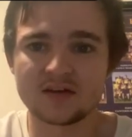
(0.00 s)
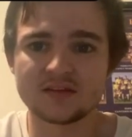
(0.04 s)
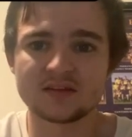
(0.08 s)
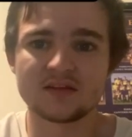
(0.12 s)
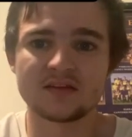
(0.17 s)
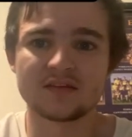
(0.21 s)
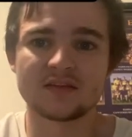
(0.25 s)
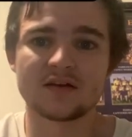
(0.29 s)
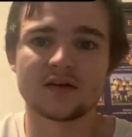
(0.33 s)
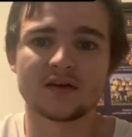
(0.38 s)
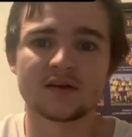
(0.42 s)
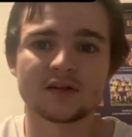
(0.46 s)
I
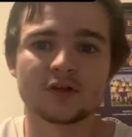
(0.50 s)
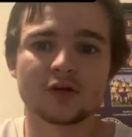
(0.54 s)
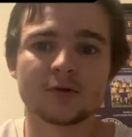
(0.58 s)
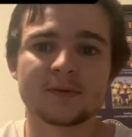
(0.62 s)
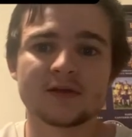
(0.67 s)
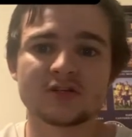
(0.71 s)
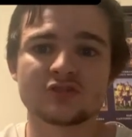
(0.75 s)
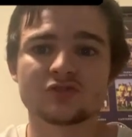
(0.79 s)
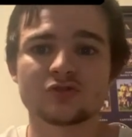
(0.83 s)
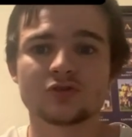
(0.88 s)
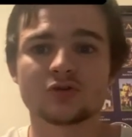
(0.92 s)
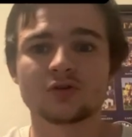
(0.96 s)
think they're a little
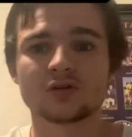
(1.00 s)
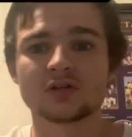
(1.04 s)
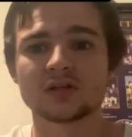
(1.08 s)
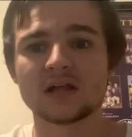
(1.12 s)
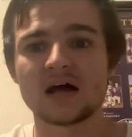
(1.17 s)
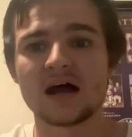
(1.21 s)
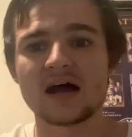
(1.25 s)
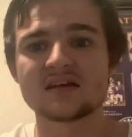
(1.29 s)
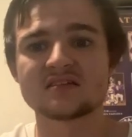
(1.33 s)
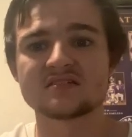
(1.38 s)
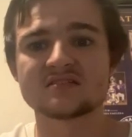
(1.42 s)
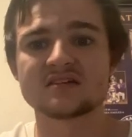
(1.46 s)
bit too
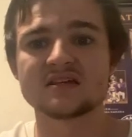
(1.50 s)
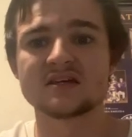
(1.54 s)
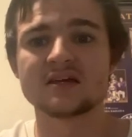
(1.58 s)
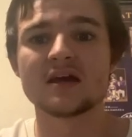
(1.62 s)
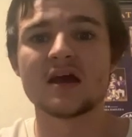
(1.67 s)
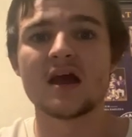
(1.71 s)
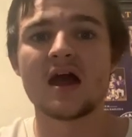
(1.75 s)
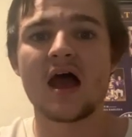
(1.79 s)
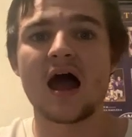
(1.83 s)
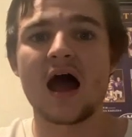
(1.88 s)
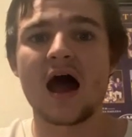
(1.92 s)
classy,